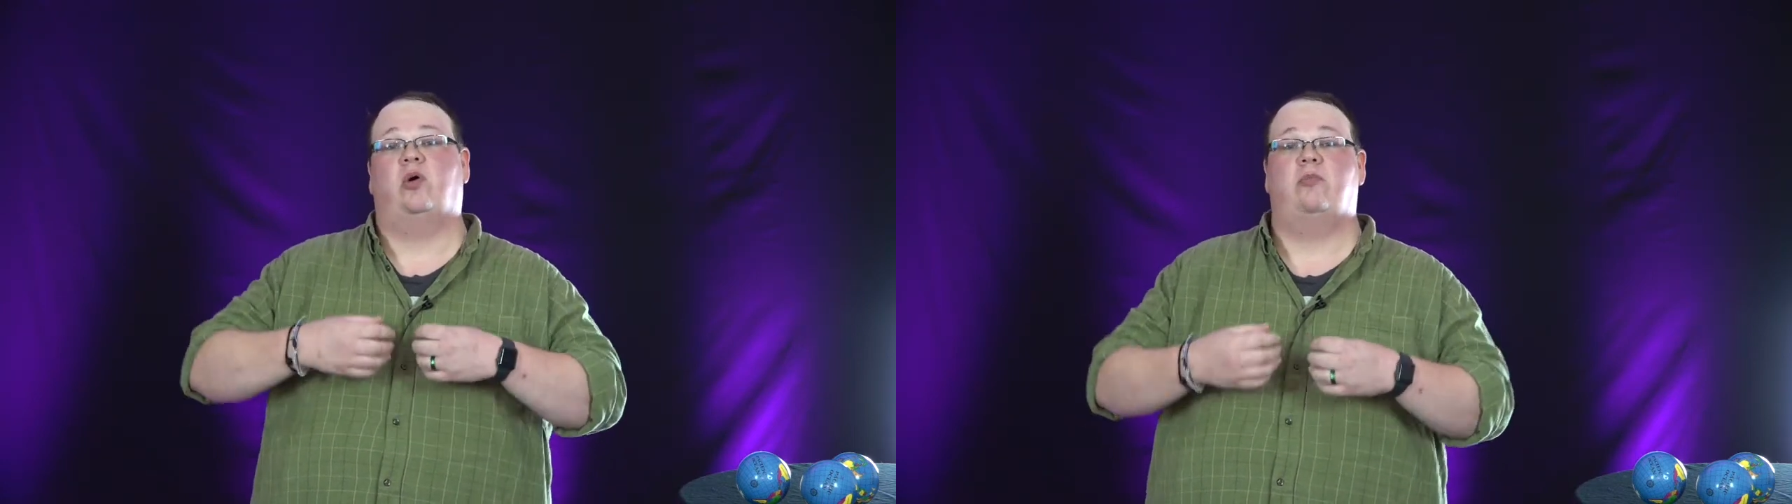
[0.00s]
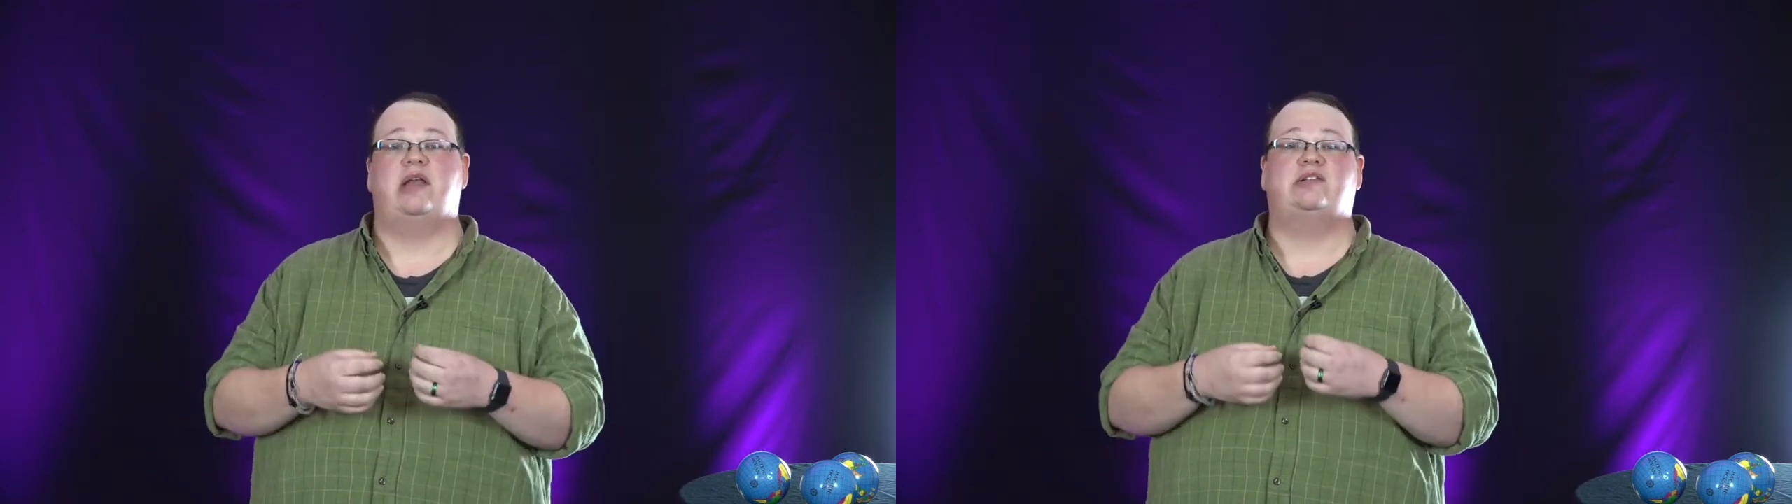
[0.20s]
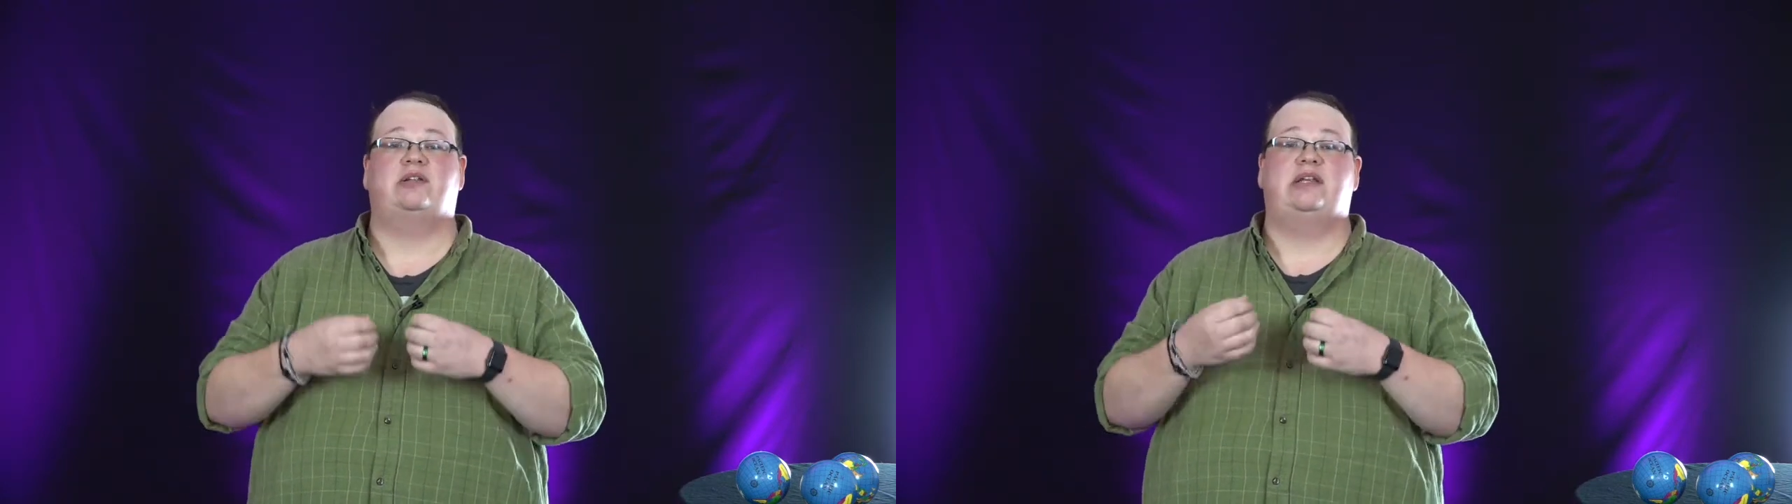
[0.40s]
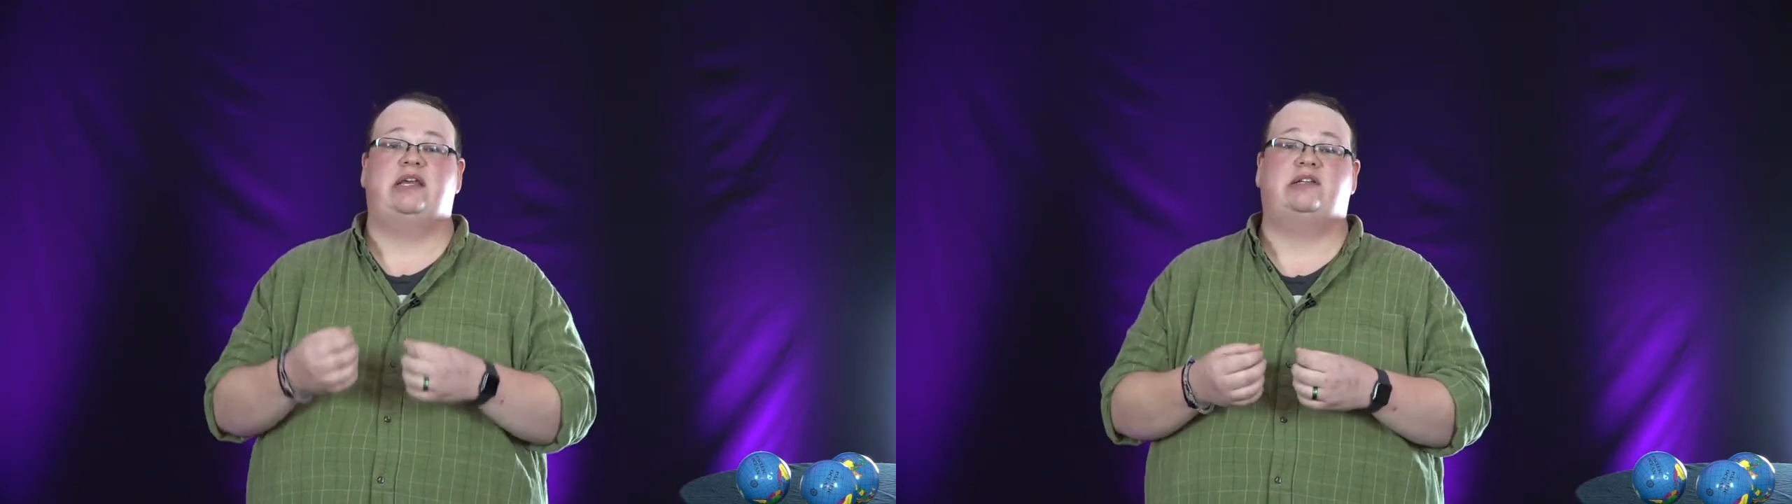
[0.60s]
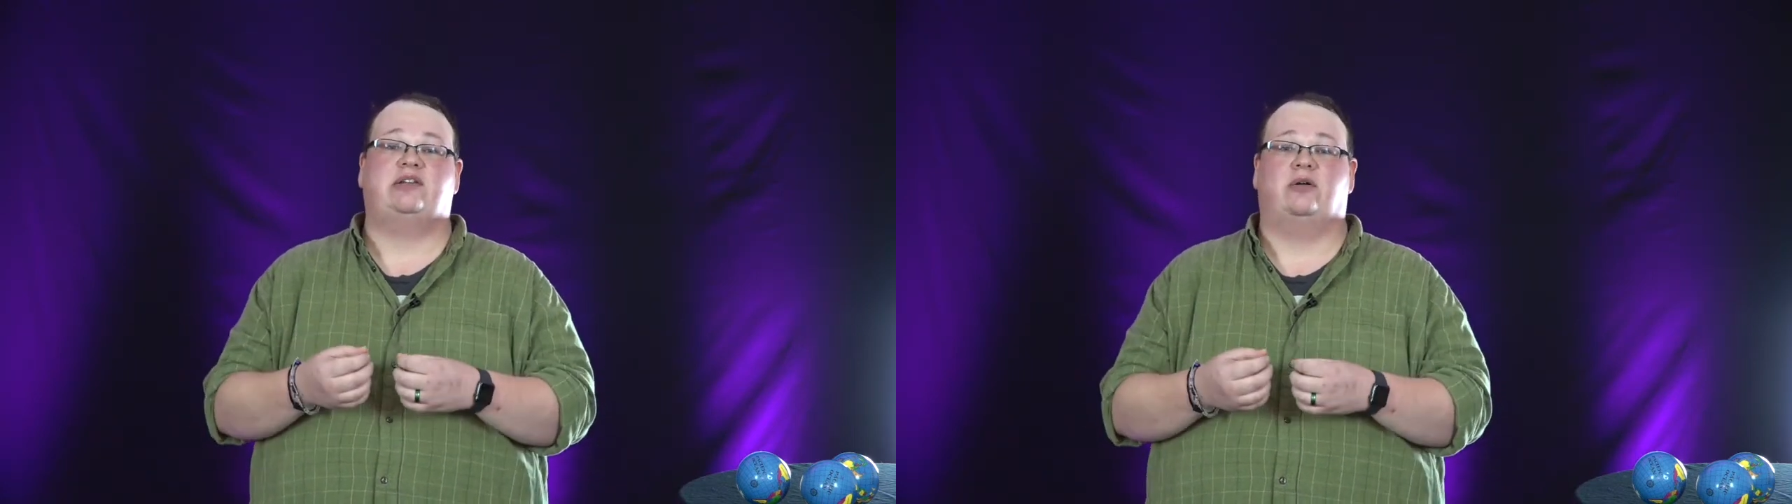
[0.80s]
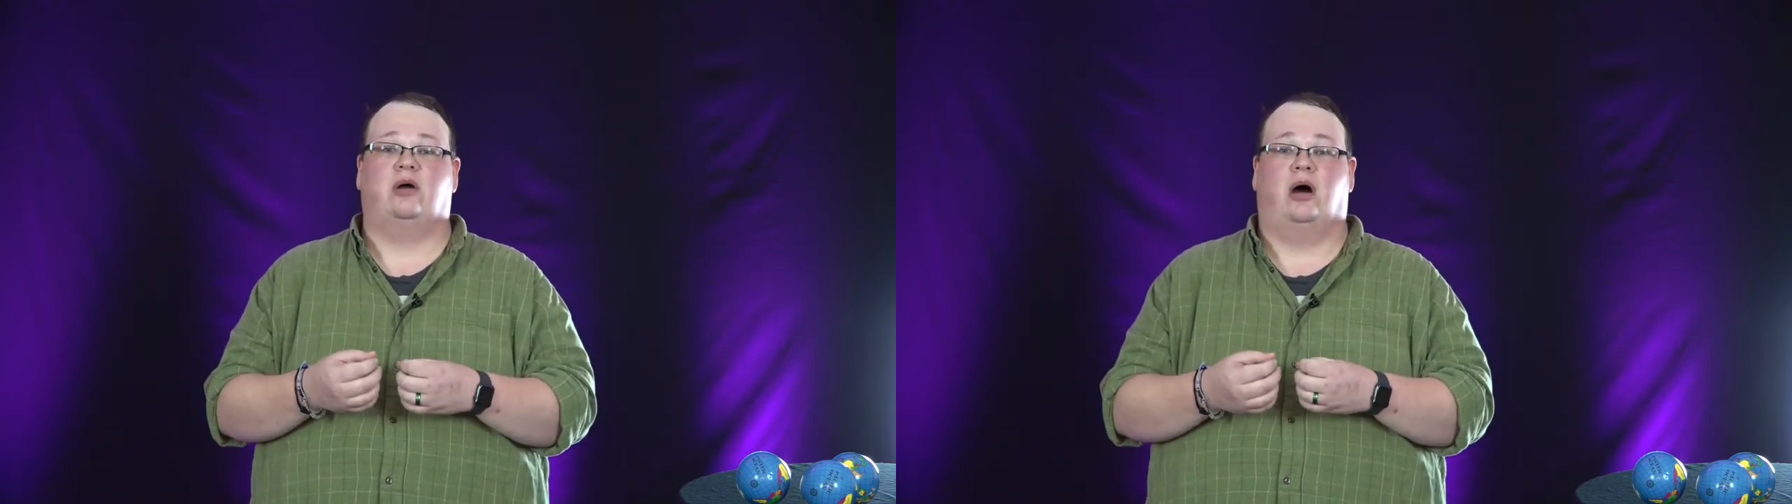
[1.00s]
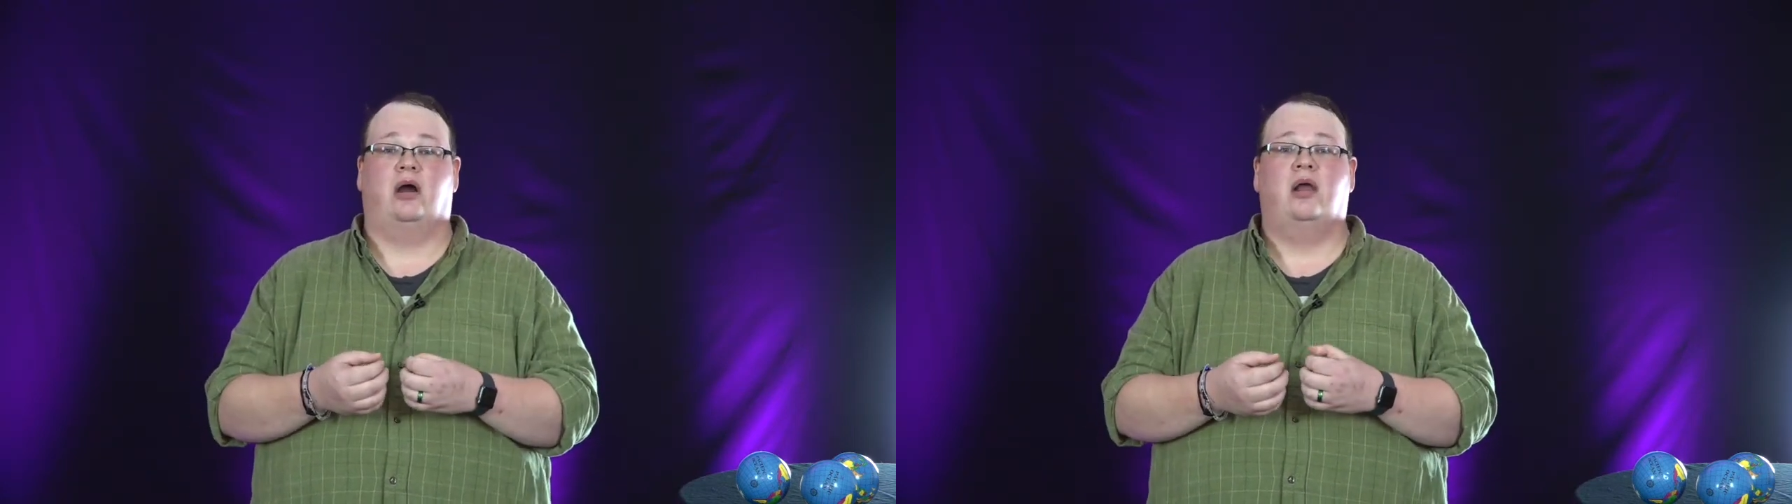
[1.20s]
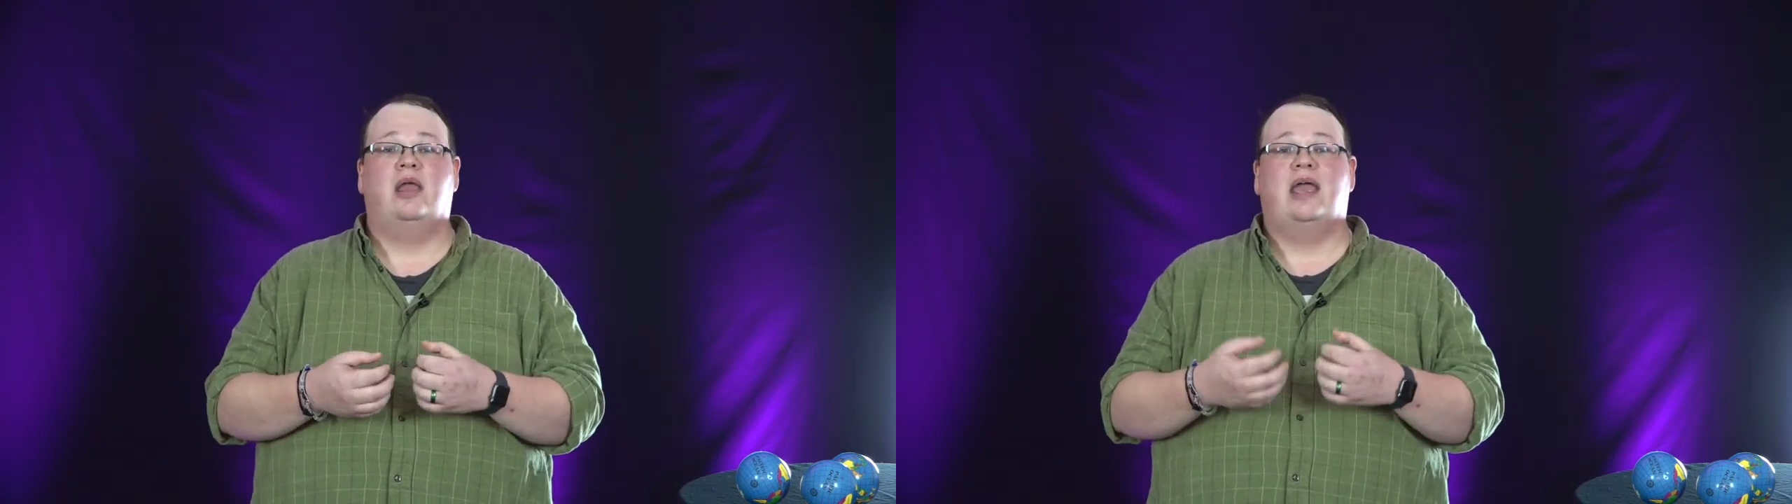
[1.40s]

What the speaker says: or mental needs there are,